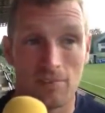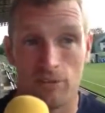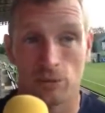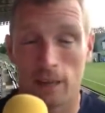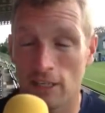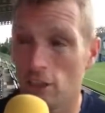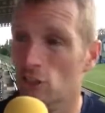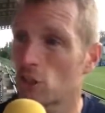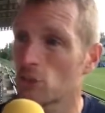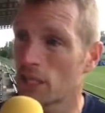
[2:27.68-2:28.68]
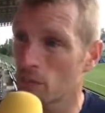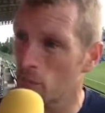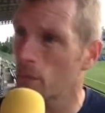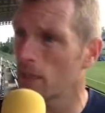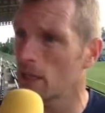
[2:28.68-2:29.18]
if it was played on a Tuesday, we
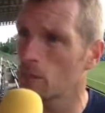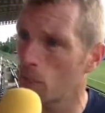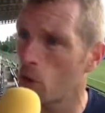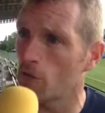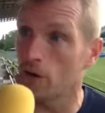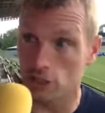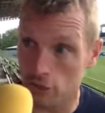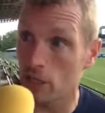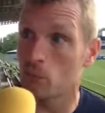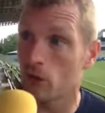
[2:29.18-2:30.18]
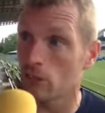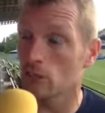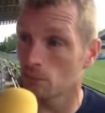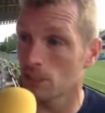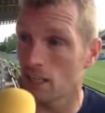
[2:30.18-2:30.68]
might be a little bit more fresher in our minds
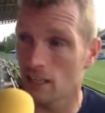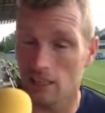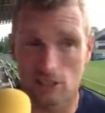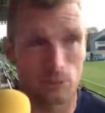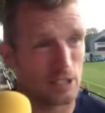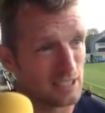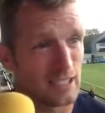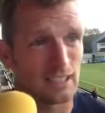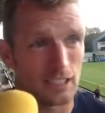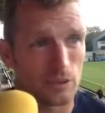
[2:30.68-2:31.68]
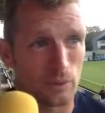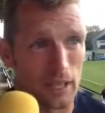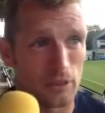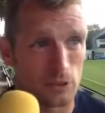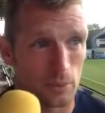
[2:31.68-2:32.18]
come the Saturday. So we've got to take that into
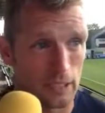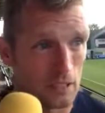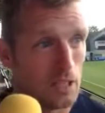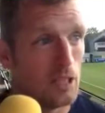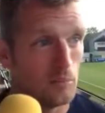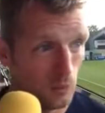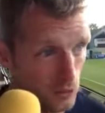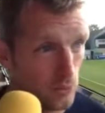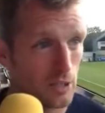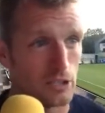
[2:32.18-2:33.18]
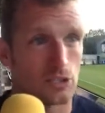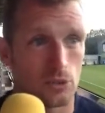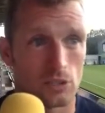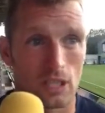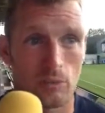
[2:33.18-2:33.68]
account as well. But look, we've got
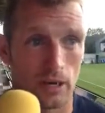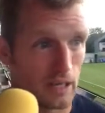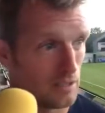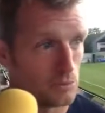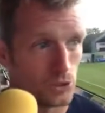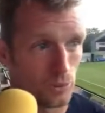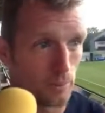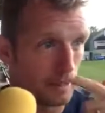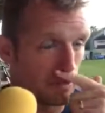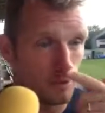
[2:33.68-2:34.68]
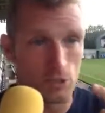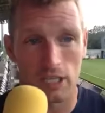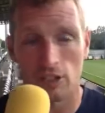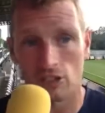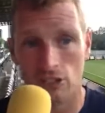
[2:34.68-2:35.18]
Tuesday where I'm sure we'll make a few
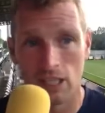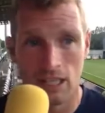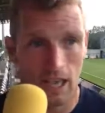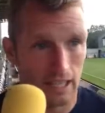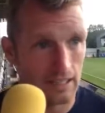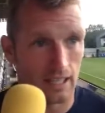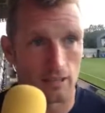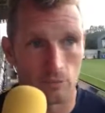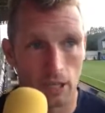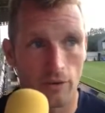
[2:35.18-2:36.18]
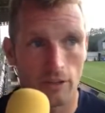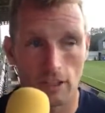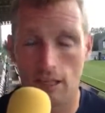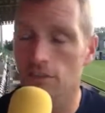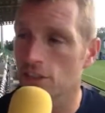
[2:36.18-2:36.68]
changes and then we get
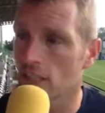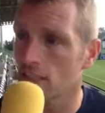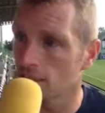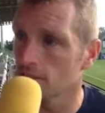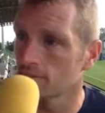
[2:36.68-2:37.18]
ready then for Saturday.